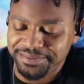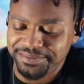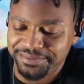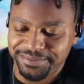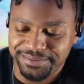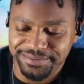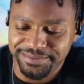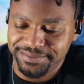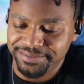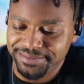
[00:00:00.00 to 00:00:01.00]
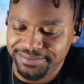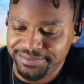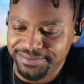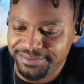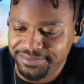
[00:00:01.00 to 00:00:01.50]

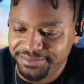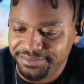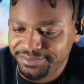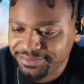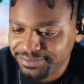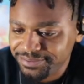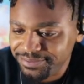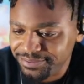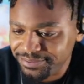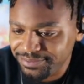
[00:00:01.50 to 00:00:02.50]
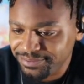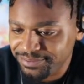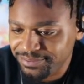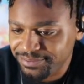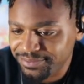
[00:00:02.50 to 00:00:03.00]
(not speaking)